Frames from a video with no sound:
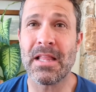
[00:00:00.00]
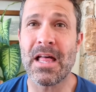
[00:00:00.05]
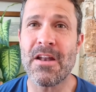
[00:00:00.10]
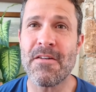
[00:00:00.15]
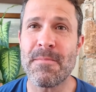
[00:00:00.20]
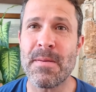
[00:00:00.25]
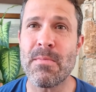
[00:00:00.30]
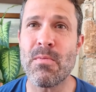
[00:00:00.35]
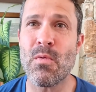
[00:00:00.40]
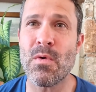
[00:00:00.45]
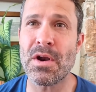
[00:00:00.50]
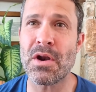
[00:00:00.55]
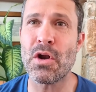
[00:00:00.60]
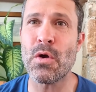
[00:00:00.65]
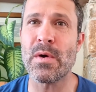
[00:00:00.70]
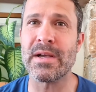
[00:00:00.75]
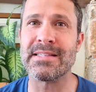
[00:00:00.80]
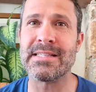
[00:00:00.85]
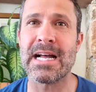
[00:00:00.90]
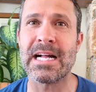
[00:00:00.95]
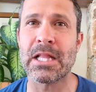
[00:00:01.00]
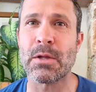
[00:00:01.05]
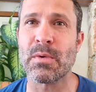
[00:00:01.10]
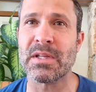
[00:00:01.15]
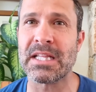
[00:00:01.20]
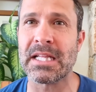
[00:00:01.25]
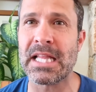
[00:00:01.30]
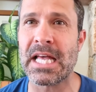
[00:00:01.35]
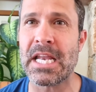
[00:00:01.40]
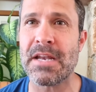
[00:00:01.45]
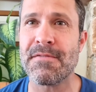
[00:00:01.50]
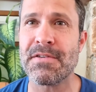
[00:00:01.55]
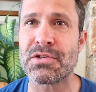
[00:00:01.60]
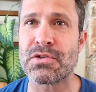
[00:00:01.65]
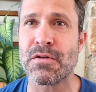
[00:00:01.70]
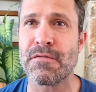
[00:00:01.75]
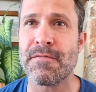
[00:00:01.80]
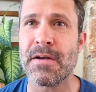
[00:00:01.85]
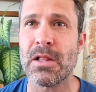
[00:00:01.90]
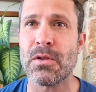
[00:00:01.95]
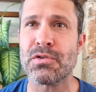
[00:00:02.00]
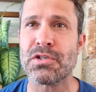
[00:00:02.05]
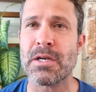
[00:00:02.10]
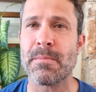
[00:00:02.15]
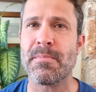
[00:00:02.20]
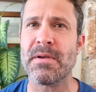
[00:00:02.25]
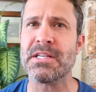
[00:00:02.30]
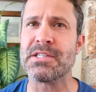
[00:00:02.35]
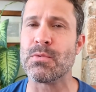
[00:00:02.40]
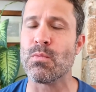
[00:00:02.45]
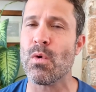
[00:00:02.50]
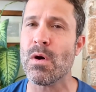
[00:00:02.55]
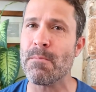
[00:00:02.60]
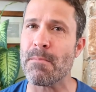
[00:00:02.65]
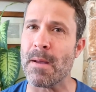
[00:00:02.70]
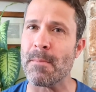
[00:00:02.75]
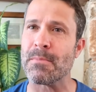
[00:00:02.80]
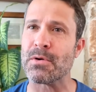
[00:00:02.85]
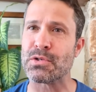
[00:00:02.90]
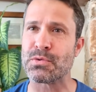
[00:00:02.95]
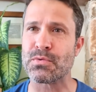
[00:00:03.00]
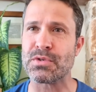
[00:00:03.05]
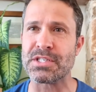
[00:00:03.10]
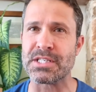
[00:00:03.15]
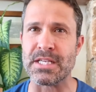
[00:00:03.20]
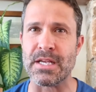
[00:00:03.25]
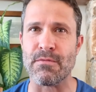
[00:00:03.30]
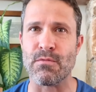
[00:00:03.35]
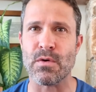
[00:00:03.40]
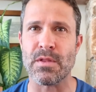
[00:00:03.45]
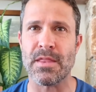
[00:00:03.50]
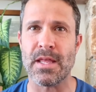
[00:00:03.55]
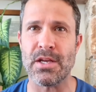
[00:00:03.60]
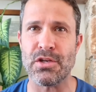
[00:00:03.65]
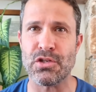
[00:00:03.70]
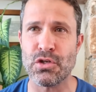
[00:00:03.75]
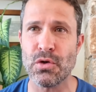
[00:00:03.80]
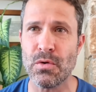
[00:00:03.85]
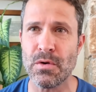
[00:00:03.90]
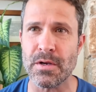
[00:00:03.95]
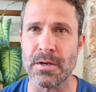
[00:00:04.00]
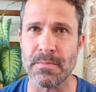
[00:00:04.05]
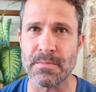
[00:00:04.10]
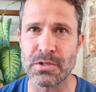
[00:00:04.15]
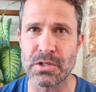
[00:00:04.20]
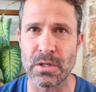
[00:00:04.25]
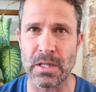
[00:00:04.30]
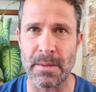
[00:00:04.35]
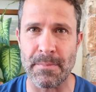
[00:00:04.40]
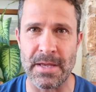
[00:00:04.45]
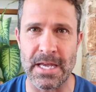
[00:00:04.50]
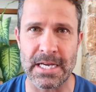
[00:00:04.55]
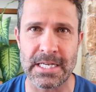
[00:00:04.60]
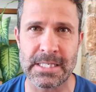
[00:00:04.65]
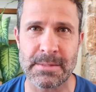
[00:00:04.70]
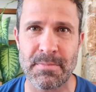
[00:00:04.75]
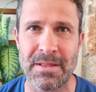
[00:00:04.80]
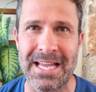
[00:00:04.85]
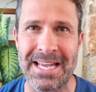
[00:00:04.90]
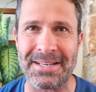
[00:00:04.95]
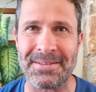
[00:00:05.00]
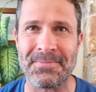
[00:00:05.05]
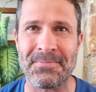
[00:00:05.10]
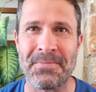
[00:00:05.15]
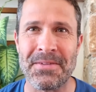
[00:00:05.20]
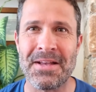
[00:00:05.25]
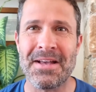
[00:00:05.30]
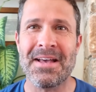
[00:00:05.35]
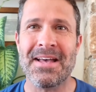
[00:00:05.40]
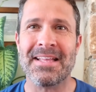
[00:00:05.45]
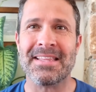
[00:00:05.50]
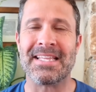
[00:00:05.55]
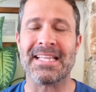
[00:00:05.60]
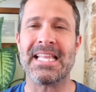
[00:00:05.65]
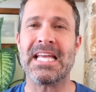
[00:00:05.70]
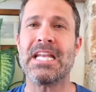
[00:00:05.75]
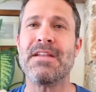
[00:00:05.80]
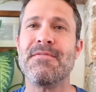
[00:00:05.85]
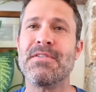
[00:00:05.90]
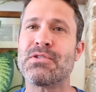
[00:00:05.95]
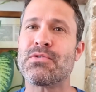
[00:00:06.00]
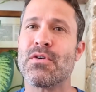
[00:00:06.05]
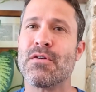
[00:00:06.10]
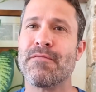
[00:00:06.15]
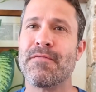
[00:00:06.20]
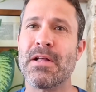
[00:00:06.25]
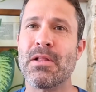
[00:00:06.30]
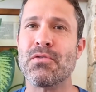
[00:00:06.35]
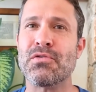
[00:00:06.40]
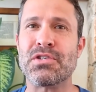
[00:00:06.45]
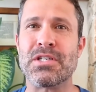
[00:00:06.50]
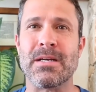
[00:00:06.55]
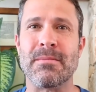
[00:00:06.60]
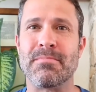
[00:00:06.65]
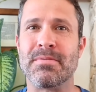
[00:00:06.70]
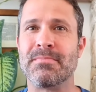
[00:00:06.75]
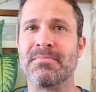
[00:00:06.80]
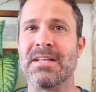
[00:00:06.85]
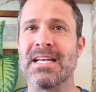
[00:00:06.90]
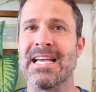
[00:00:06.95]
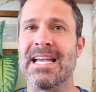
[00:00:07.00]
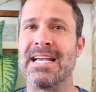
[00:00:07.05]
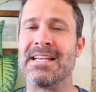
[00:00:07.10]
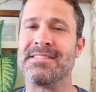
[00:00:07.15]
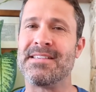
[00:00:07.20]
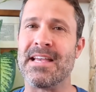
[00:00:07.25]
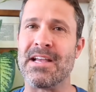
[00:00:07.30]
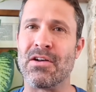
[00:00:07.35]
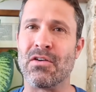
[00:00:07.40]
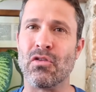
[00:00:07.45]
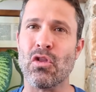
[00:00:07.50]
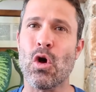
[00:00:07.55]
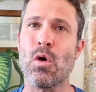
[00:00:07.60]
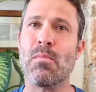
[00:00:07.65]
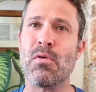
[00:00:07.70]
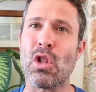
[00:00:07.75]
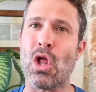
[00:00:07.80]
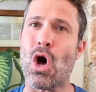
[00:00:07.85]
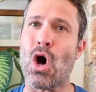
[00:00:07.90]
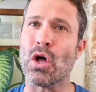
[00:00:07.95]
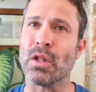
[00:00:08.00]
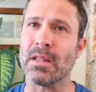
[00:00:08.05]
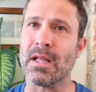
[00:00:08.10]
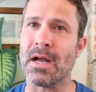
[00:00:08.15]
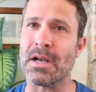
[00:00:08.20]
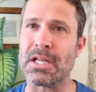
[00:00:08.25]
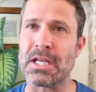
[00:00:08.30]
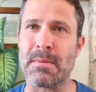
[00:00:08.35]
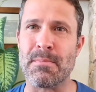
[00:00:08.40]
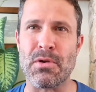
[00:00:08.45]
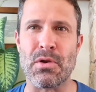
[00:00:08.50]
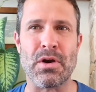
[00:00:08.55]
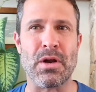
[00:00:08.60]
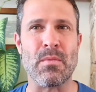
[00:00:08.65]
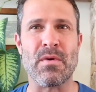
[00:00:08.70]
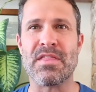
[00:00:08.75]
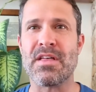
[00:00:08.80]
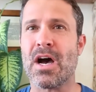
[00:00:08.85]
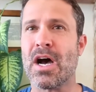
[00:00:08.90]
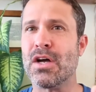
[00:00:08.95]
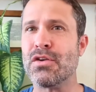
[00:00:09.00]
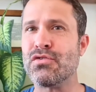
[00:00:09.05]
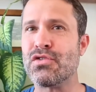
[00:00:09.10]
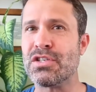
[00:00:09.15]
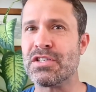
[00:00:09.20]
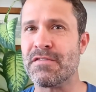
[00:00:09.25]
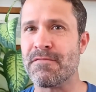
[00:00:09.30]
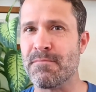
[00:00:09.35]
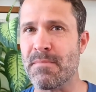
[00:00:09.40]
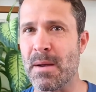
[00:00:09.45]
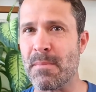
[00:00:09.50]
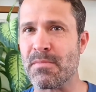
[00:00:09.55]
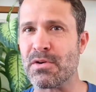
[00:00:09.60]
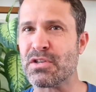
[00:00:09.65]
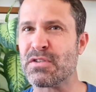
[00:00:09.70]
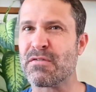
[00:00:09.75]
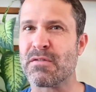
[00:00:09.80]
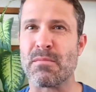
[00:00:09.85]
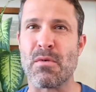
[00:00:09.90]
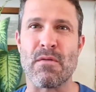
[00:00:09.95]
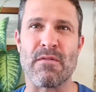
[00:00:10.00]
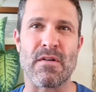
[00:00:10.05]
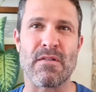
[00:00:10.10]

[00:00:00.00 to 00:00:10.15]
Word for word: A lot of people want to know exactly what the Land of Israel Fellowship is and what members receive when they join, so let me explain. The Land of Israel Fellowship is a global online community with hundreds of members from